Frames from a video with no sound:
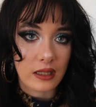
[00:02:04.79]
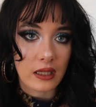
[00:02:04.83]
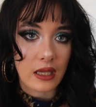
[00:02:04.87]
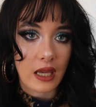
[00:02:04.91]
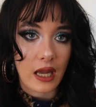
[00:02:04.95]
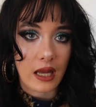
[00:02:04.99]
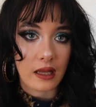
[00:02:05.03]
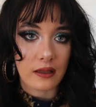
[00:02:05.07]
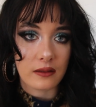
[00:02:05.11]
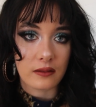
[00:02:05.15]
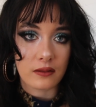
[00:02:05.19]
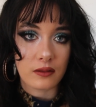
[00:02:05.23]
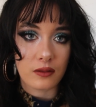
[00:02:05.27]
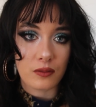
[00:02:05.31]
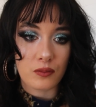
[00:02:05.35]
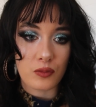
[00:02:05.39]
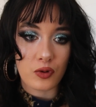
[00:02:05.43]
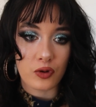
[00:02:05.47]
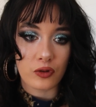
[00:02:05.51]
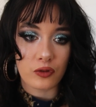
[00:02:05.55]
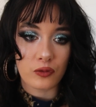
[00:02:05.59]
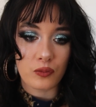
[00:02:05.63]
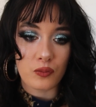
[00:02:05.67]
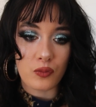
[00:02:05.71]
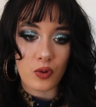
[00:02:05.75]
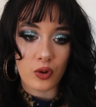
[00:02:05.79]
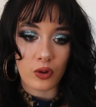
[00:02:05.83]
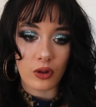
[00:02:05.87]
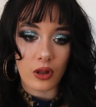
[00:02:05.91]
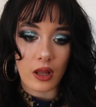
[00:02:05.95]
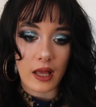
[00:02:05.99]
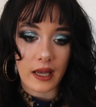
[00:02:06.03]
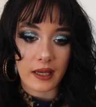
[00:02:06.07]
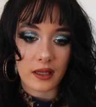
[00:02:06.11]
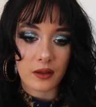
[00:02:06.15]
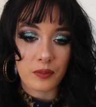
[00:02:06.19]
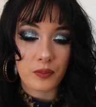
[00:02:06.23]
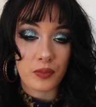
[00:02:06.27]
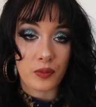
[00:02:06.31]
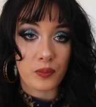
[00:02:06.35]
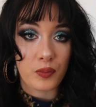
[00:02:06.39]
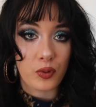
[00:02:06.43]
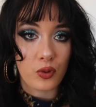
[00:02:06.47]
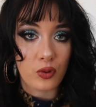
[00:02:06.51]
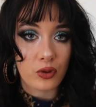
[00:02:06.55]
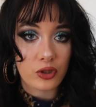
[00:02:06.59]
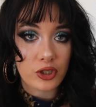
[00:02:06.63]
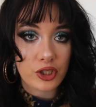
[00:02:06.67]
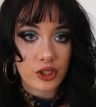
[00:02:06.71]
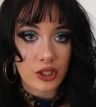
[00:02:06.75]
He has the most model-like
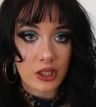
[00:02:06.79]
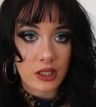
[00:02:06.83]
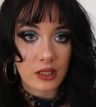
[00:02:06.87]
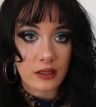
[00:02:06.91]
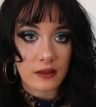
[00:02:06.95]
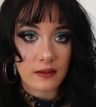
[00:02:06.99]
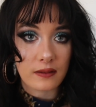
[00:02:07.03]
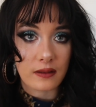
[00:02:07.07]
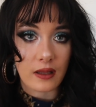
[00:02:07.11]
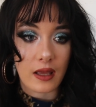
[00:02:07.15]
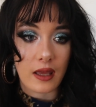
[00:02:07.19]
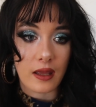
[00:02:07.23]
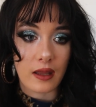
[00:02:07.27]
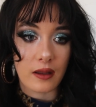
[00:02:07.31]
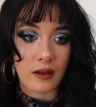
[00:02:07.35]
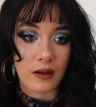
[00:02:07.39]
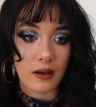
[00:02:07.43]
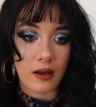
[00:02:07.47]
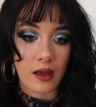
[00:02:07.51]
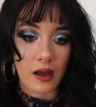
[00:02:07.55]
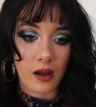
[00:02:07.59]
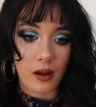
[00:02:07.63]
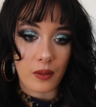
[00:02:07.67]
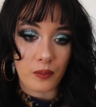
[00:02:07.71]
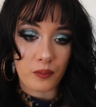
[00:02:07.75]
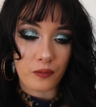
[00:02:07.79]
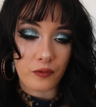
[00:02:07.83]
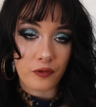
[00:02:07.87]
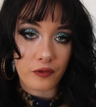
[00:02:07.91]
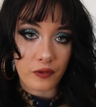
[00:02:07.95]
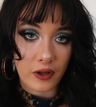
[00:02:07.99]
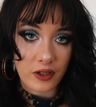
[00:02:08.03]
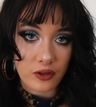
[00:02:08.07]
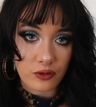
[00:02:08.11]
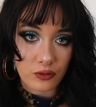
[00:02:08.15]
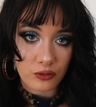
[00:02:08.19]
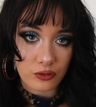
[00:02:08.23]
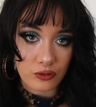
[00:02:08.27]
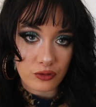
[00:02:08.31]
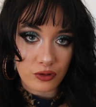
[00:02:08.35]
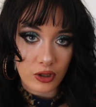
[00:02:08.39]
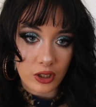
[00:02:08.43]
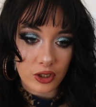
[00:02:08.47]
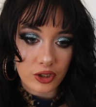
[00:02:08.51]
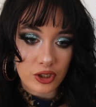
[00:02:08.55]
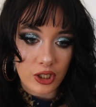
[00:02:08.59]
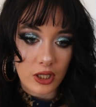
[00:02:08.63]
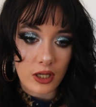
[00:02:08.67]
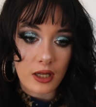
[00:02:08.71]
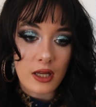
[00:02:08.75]
proportions and facial
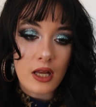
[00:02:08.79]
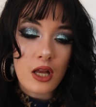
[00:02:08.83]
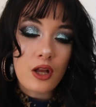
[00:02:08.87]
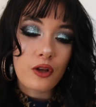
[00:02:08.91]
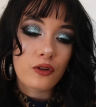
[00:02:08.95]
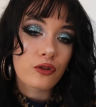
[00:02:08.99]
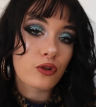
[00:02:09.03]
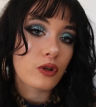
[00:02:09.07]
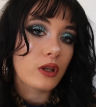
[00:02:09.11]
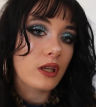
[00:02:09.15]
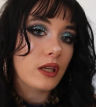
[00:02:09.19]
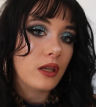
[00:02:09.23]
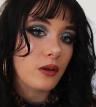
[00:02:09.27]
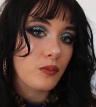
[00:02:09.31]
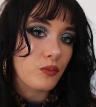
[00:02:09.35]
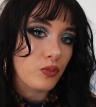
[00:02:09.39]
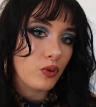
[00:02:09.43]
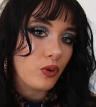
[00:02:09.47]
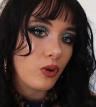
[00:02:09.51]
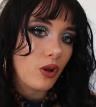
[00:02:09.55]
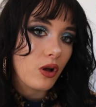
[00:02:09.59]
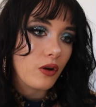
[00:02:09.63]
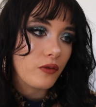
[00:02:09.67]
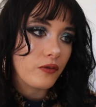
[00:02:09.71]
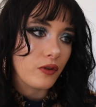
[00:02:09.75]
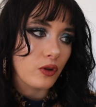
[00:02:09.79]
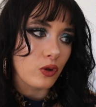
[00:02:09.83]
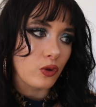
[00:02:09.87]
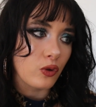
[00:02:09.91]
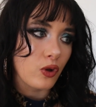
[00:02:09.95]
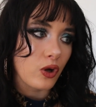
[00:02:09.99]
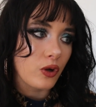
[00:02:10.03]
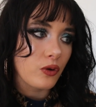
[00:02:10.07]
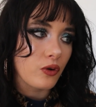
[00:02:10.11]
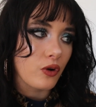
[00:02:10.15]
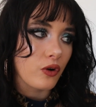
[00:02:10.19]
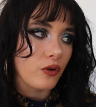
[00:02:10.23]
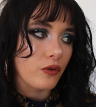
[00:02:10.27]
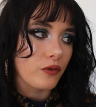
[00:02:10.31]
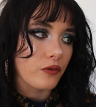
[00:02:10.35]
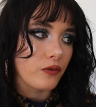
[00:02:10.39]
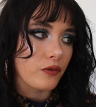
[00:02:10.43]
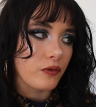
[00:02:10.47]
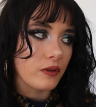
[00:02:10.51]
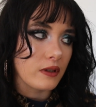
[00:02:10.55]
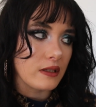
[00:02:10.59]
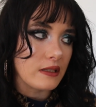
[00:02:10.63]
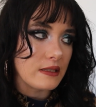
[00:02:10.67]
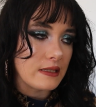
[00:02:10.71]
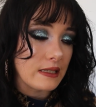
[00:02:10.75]
structure, so he can pull off a lot
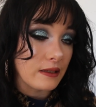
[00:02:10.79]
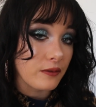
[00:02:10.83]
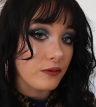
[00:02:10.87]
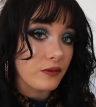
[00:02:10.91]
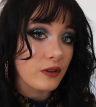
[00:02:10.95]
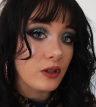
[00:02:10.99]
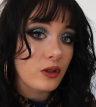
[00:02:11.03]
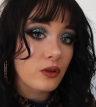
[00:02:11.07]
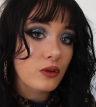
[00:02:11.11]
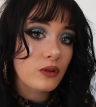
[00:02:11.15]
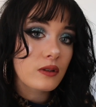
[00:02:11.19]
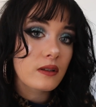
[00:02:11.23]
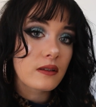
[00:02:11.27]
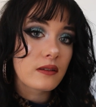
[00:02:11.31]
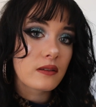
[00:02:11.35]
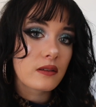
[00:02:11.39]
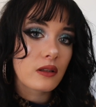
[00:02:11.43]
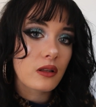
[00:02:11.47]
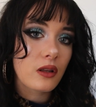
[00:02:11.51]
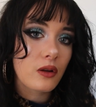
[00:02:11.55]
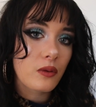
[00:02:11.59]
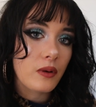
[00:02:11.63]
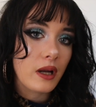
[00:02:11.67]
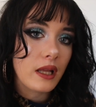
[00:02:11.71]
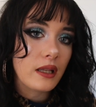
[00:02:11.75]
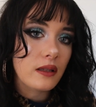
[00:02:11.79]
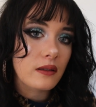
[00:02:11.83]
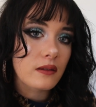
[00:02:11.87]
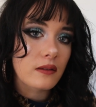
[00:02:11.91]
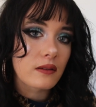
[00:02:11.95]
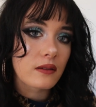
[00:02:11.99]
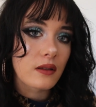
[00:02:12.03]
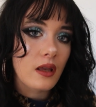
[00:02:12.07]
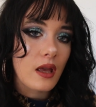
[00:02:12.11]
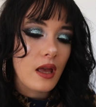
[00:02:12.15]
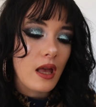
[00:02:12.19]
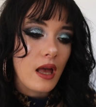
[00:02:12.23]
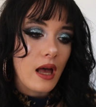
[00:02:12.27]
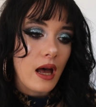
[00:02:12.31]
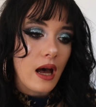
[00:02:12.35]
of difficult silhouettes.